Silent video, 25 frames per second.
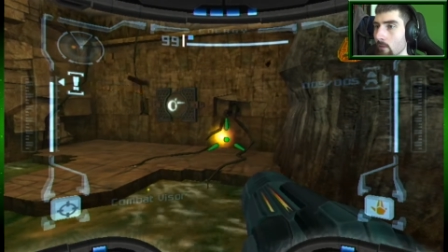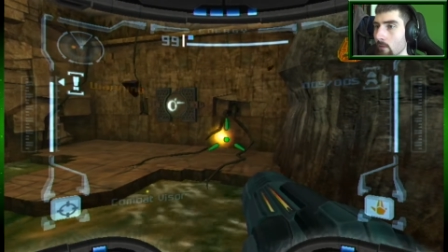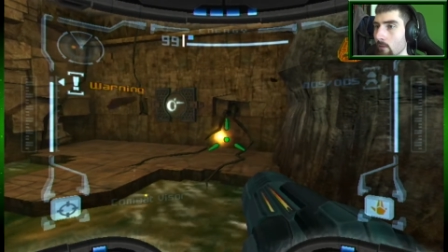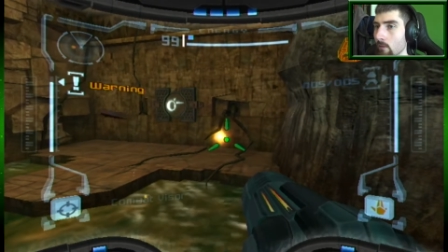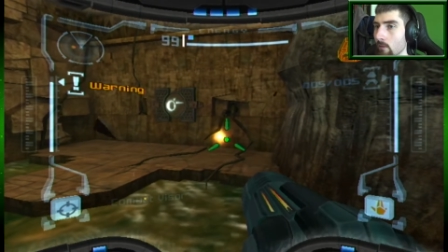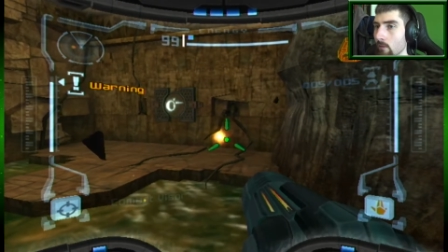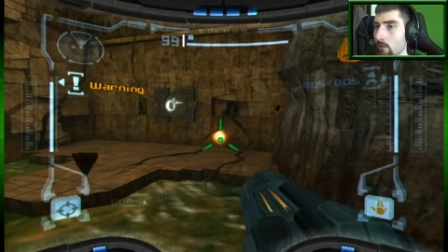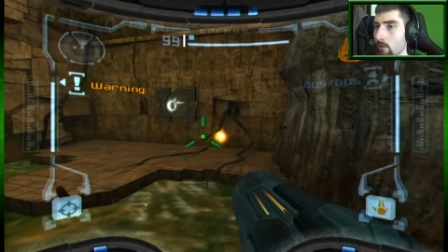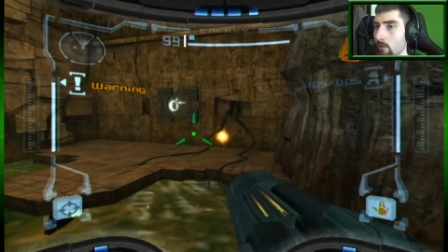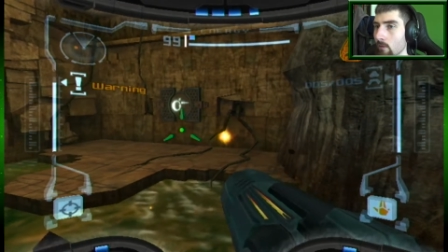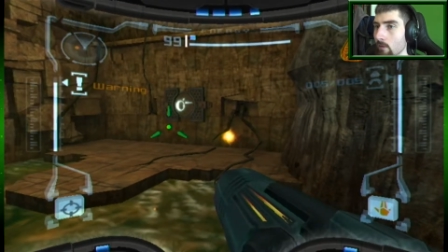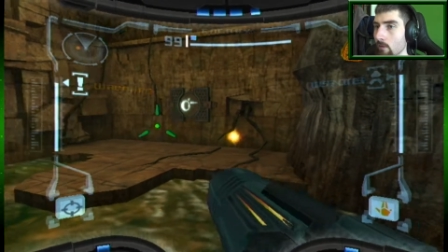
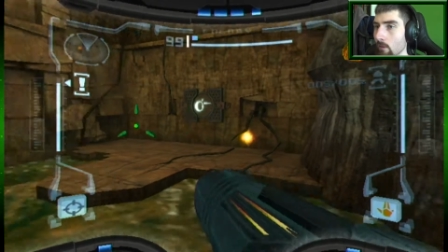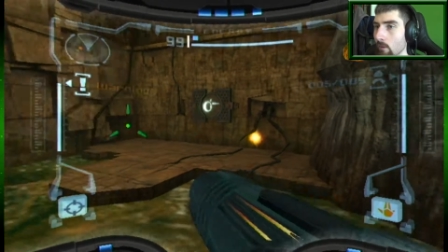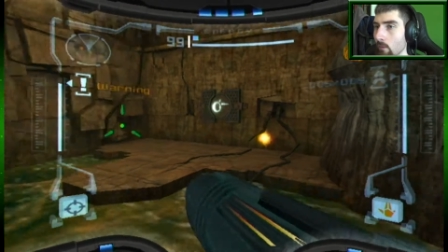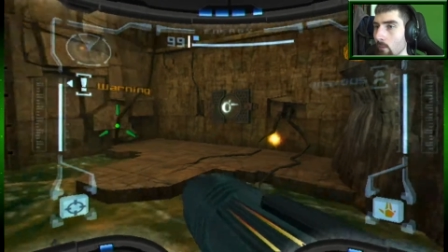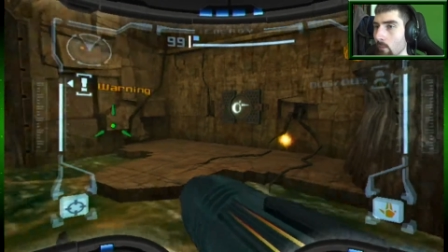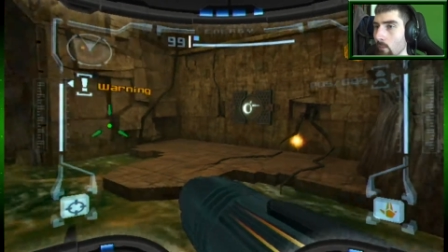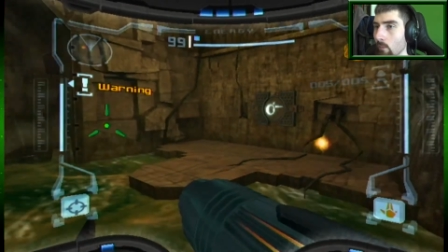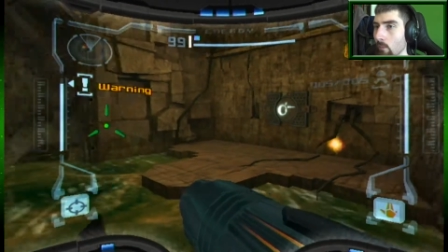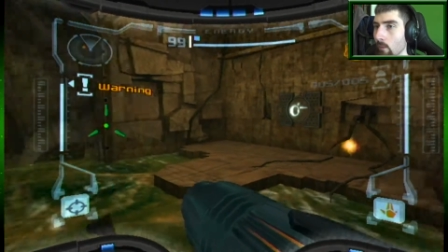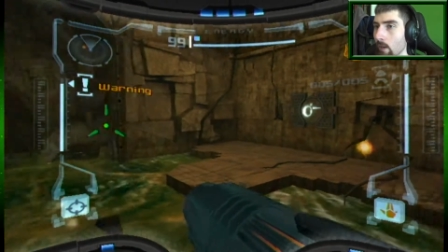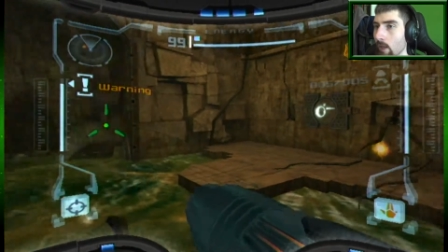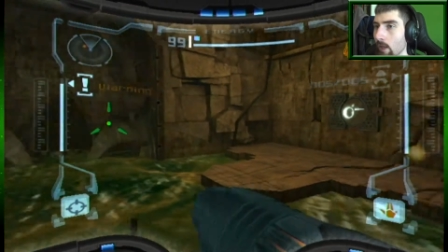So
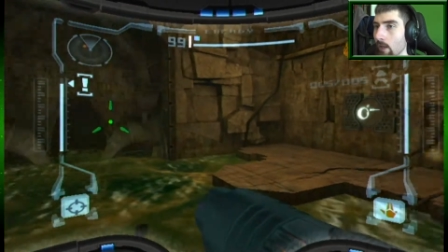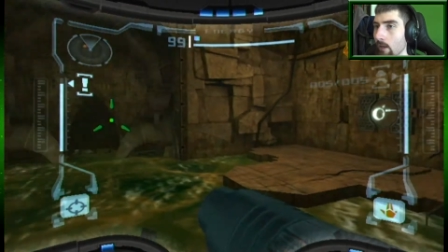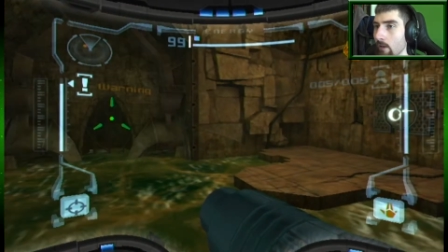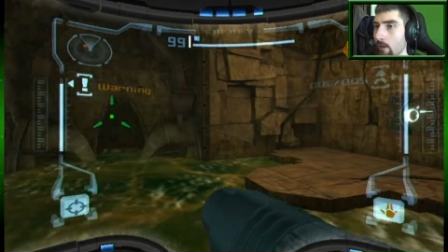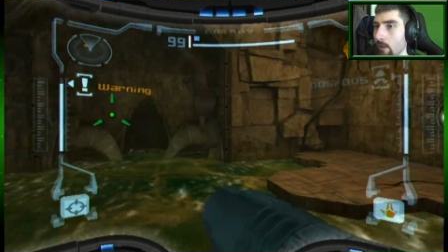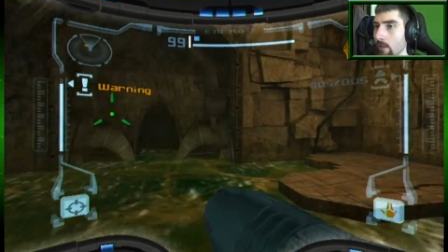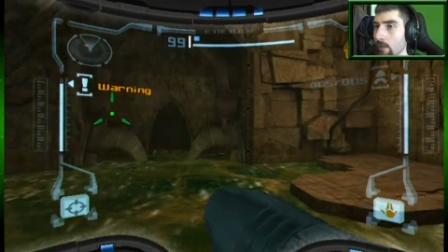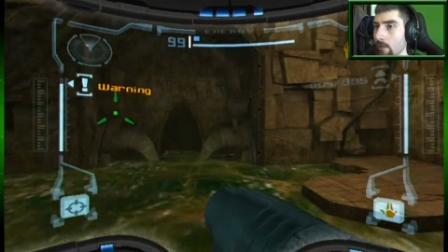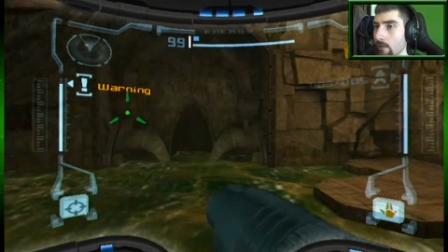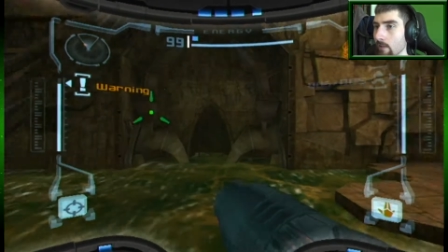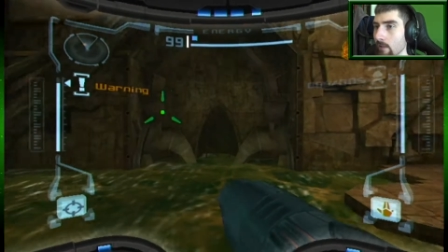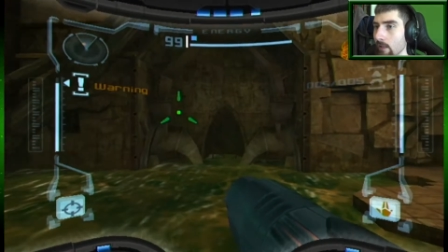where
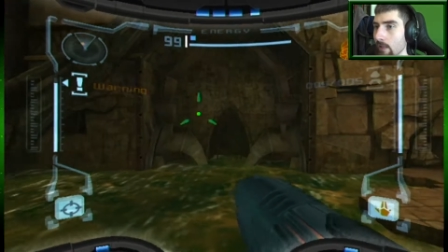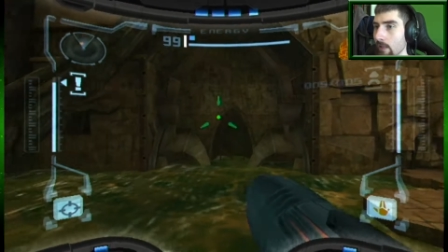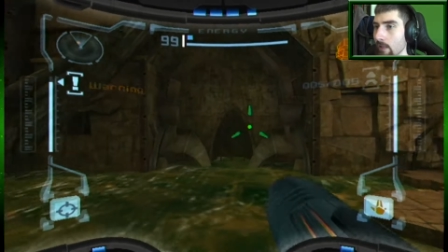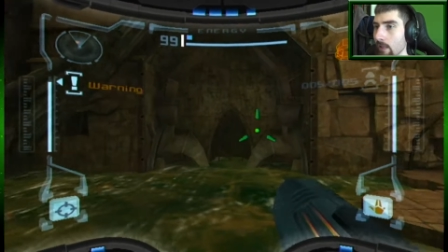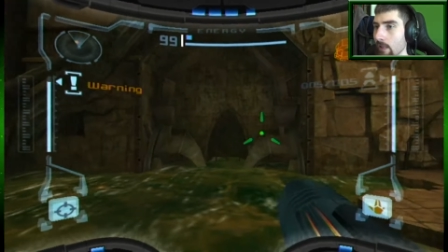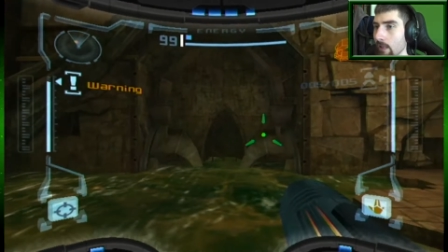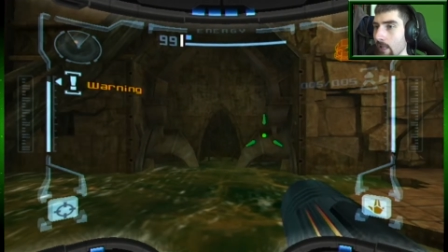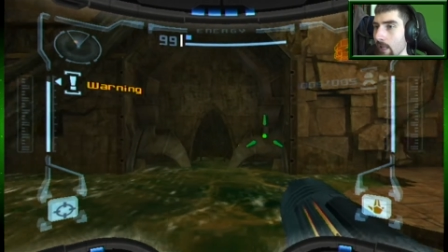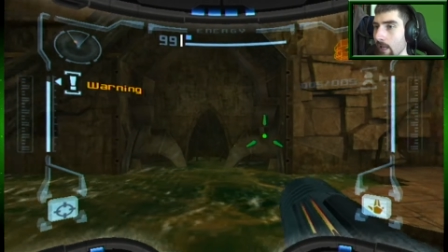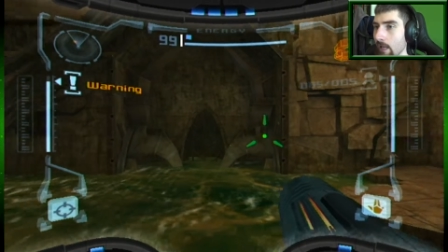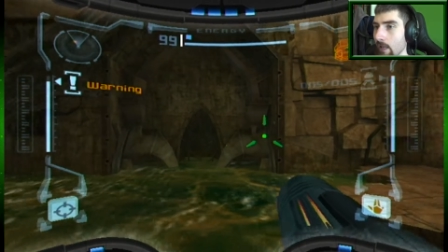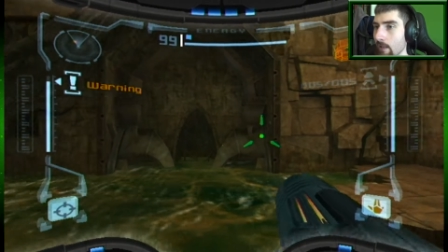is the
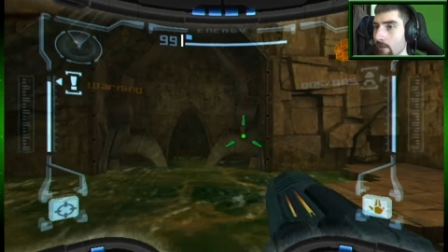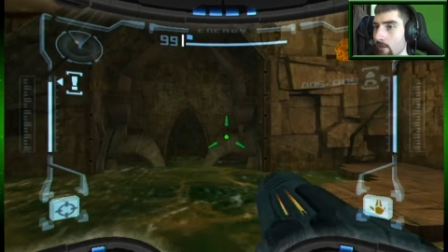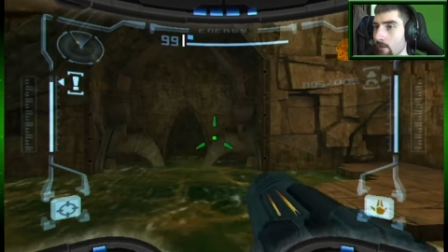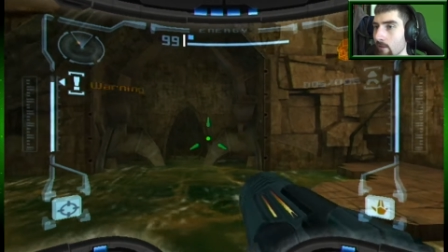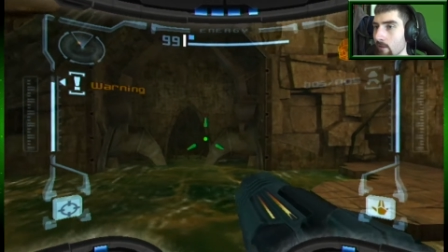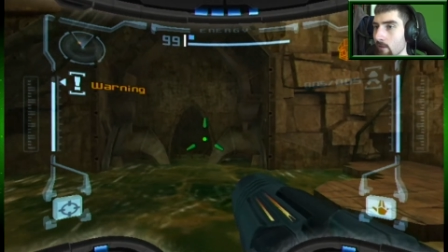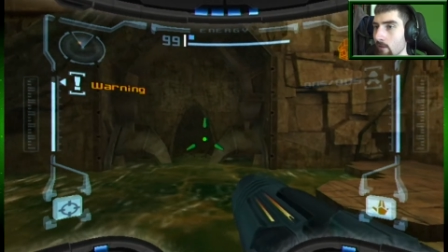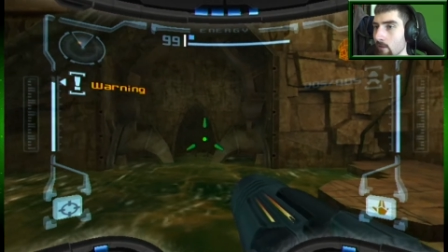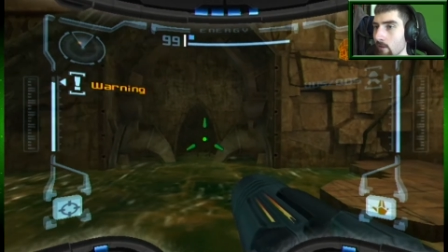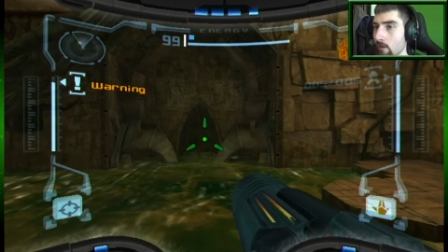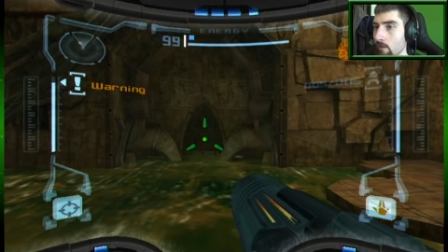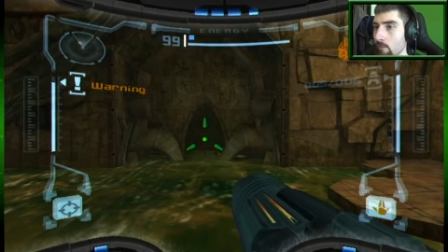
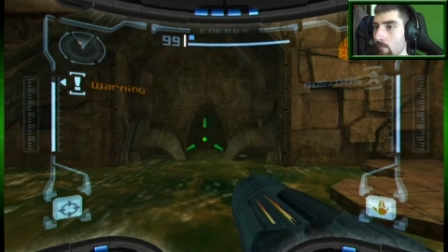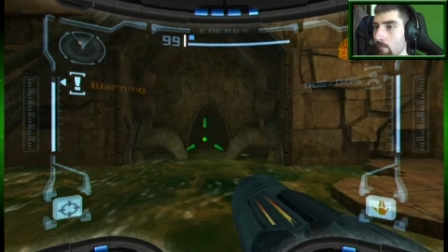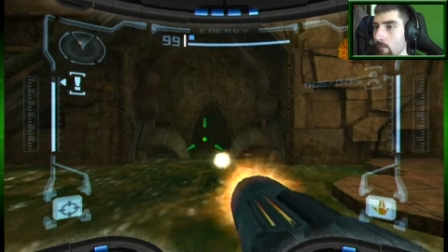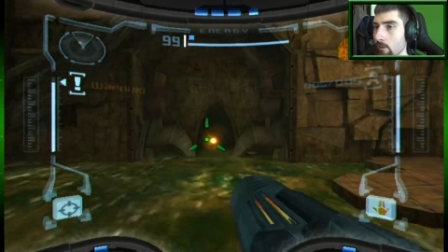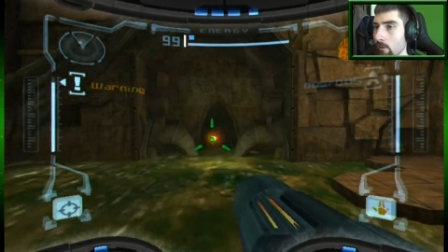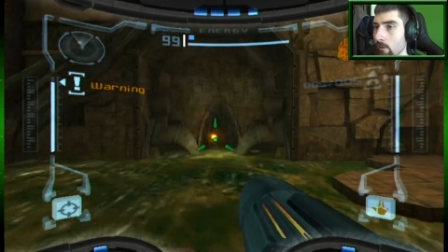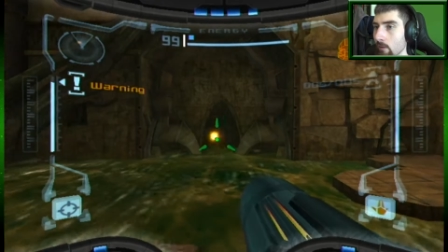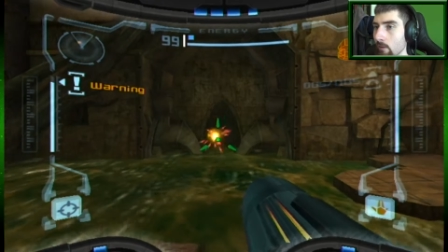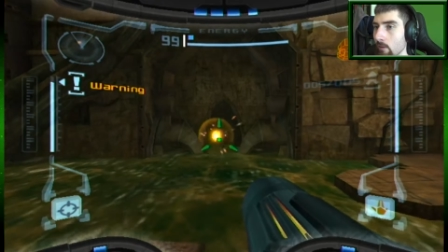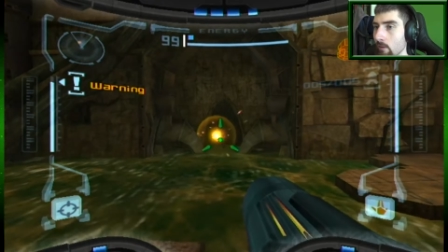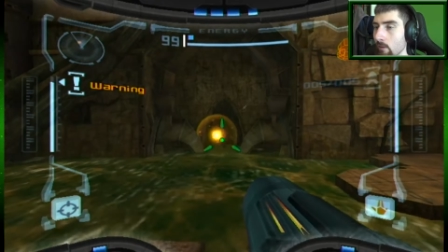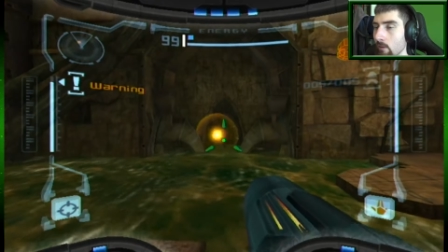last
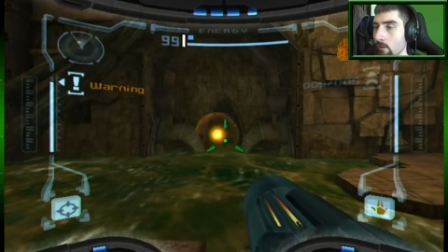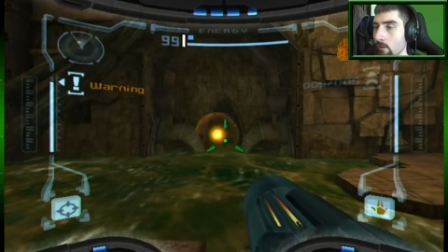symbol?